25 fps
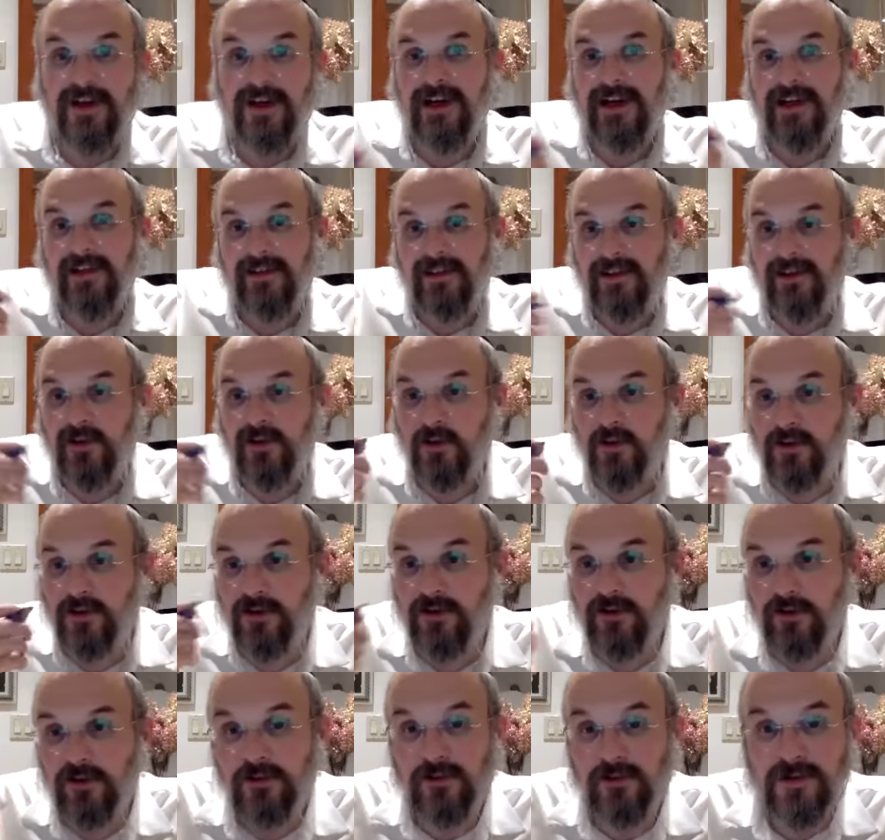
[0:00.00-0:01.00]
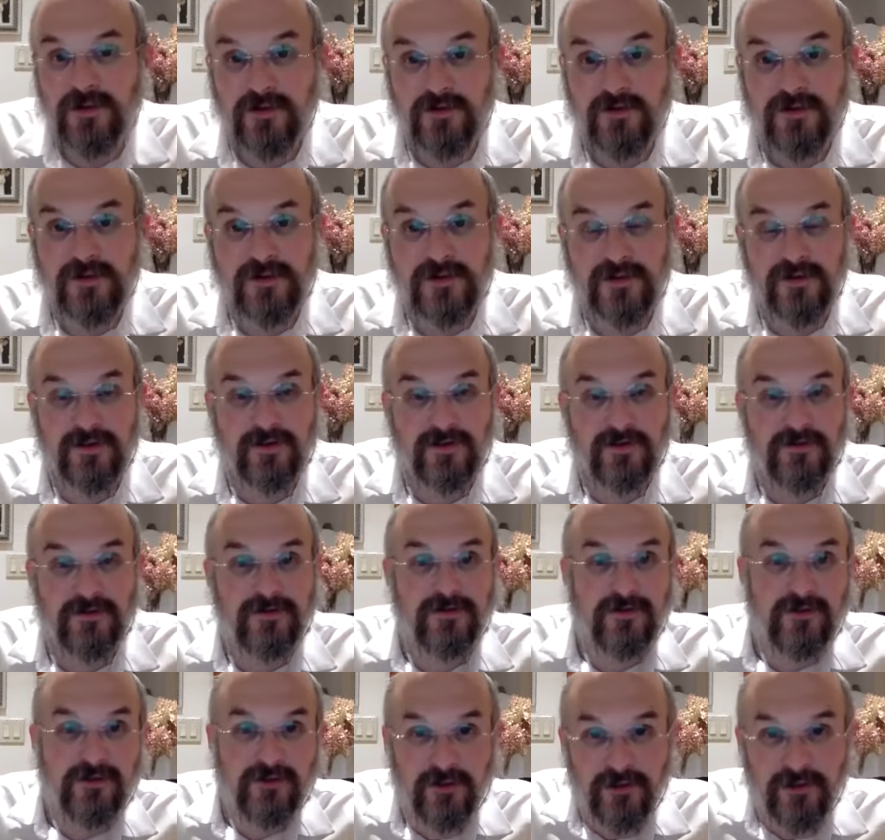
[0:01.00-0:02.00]
I think the word chulu is to,
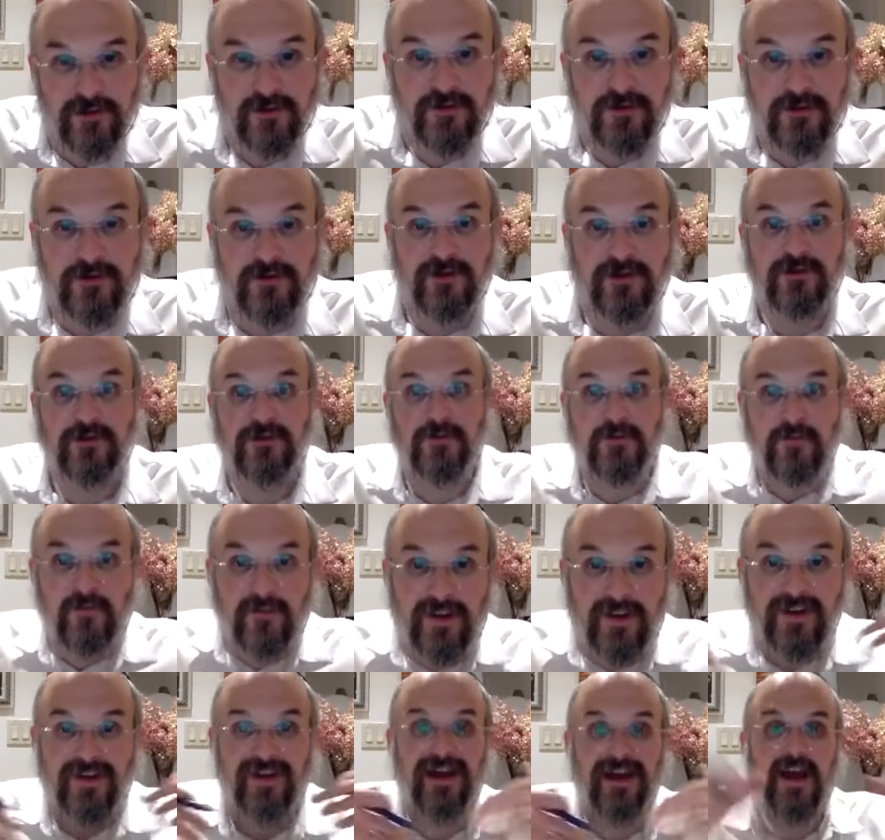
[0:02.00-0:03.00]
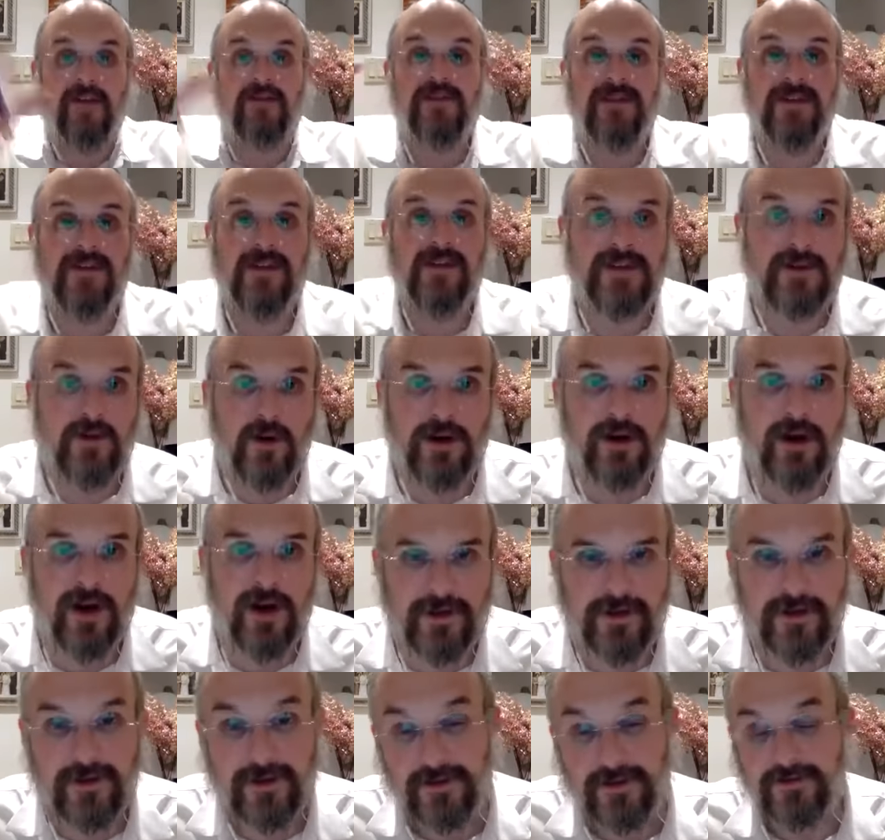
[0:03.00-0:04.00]
to, to allude to everything that's going on
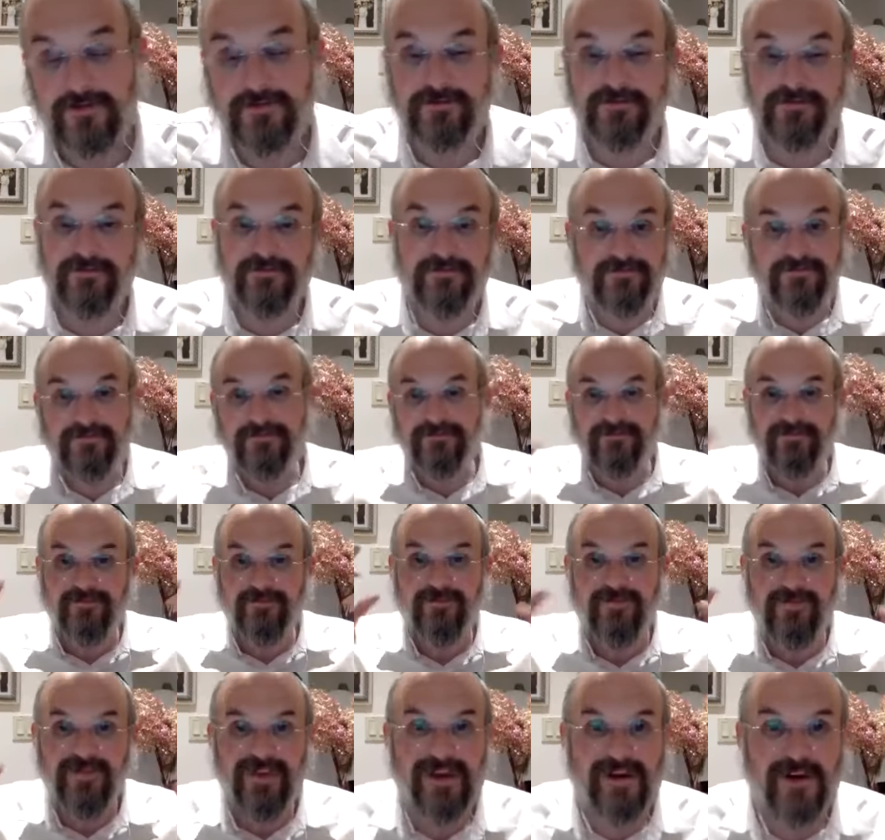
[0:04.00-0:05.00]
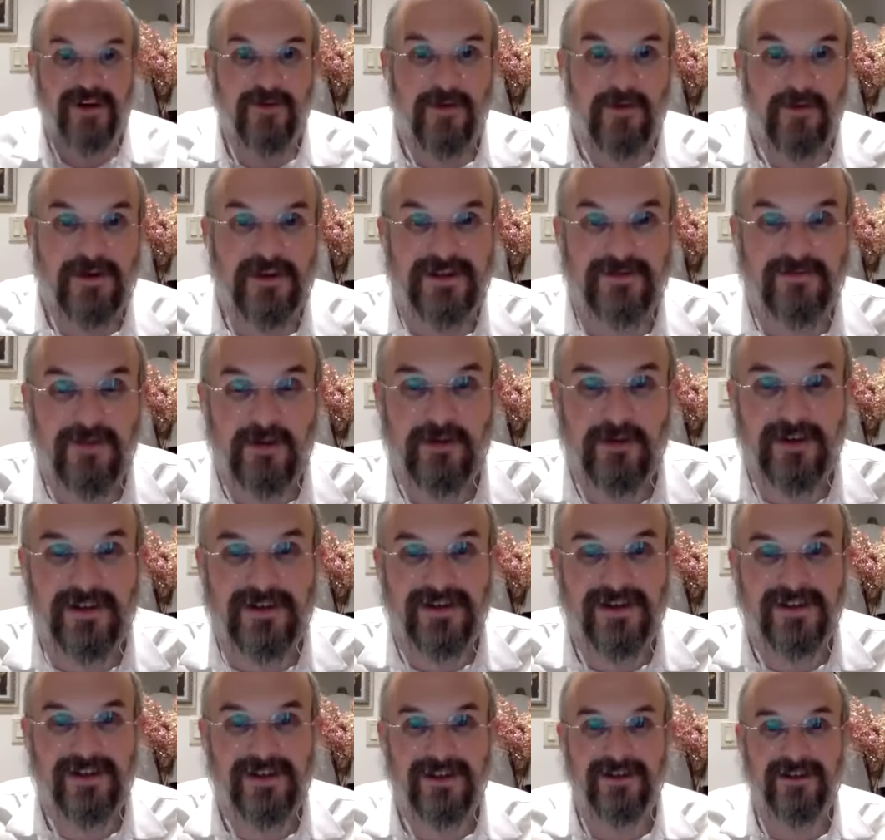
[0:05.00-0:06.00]
here. I don't know, maybe it's, maybe it's
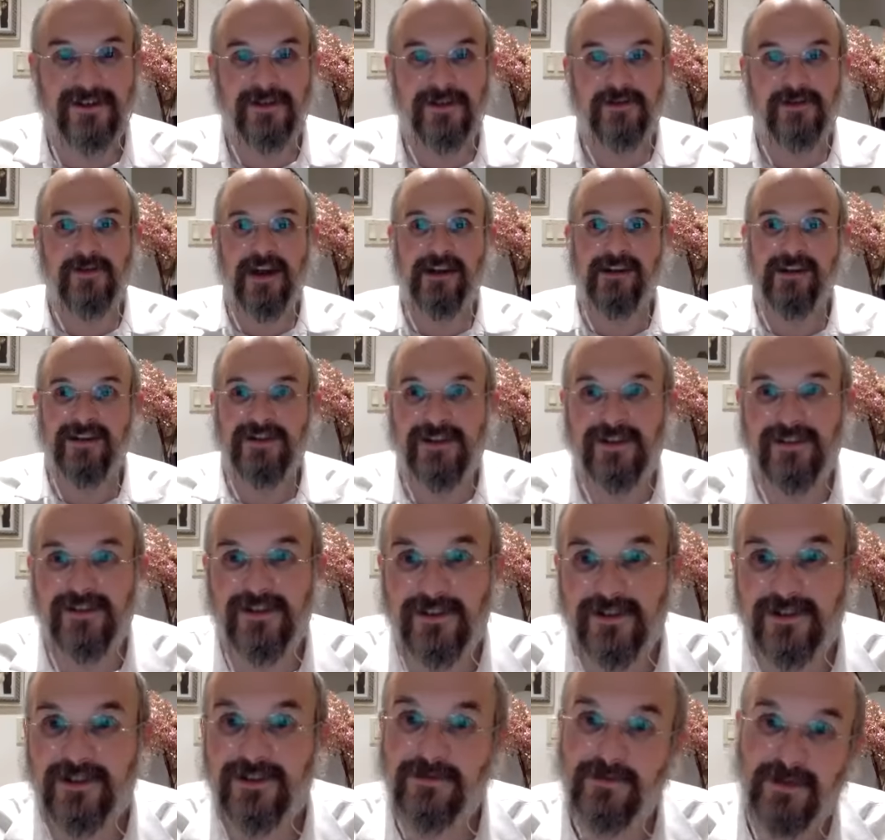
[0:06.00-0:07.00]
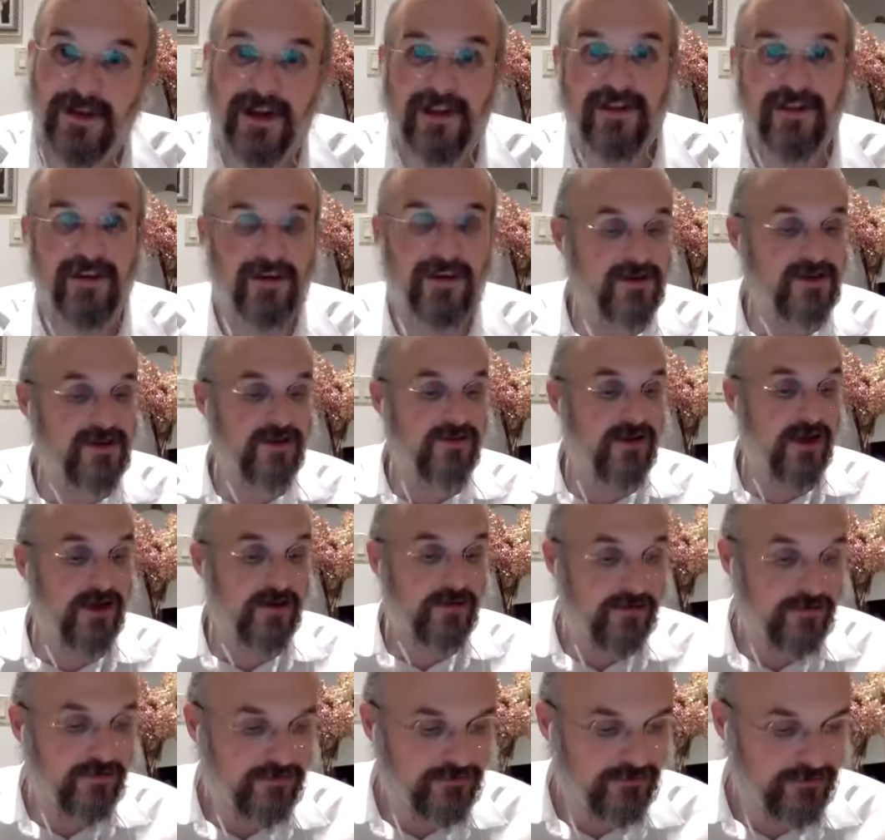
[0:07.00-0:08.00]
a fantasy deal, but I think it's correct.
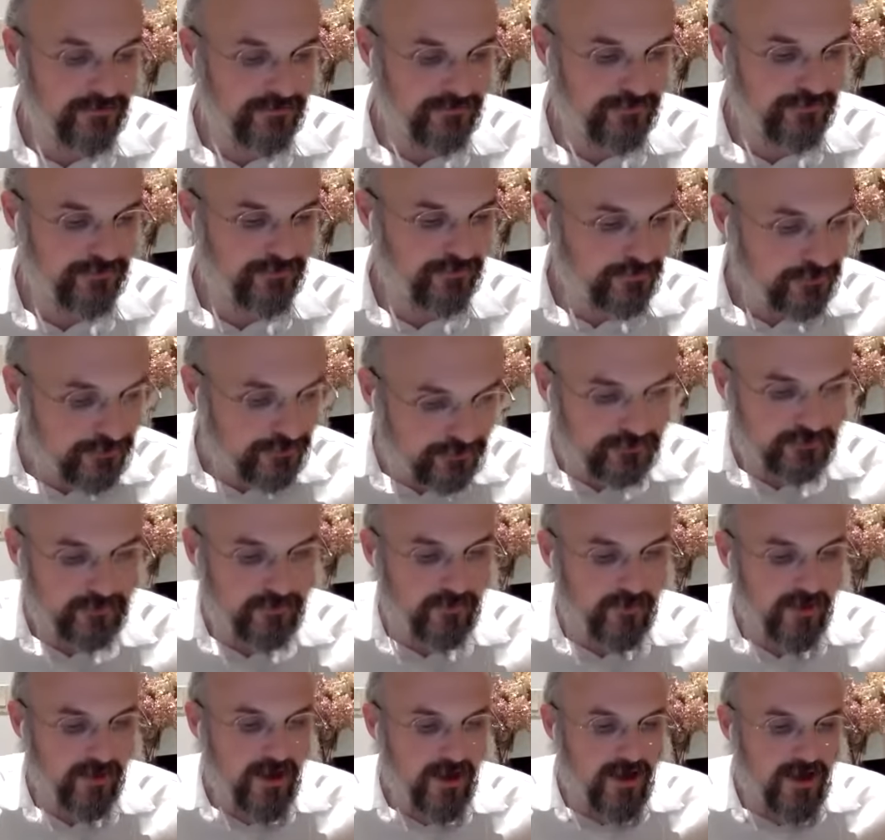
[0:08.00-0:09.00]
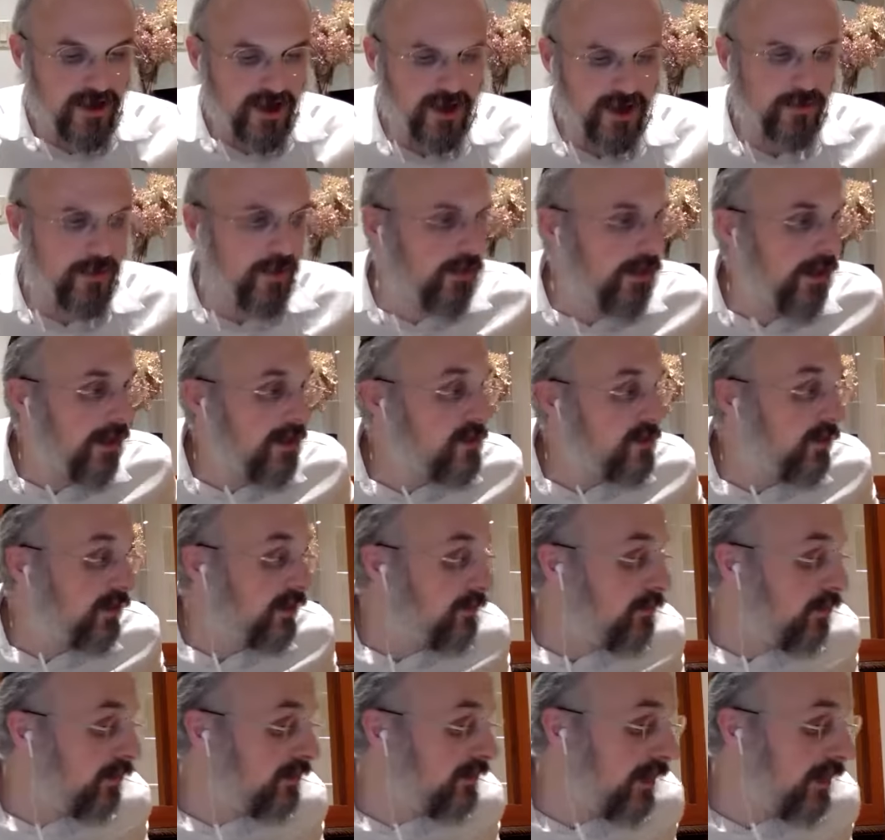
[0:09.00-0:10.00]
Anyway, okay, I just want to
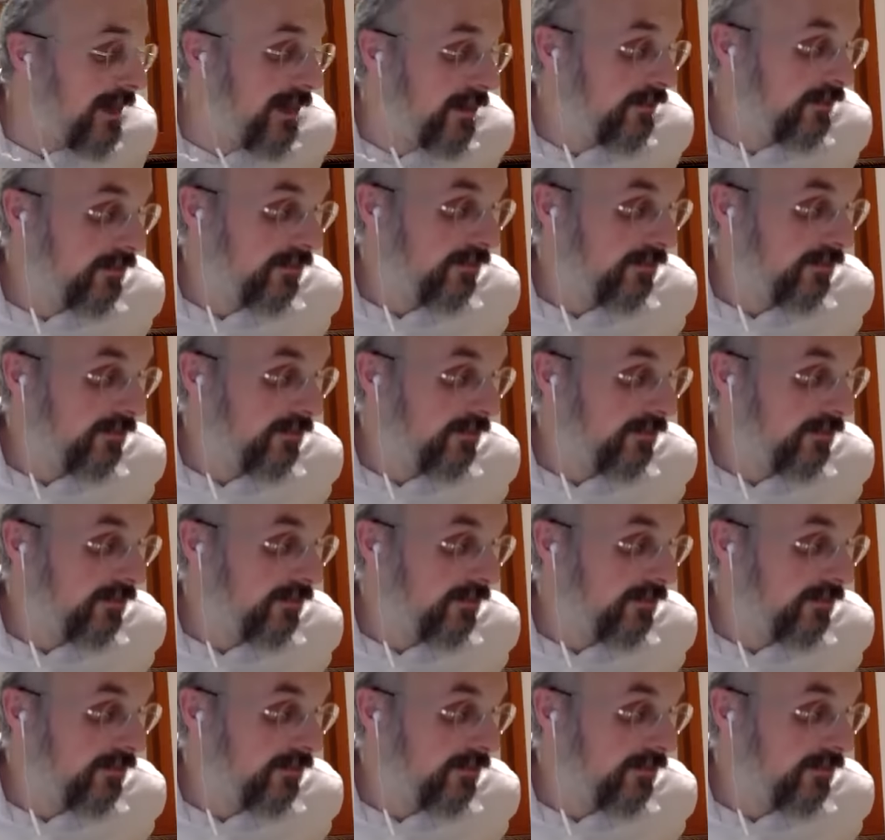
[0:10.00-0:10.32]
point that out.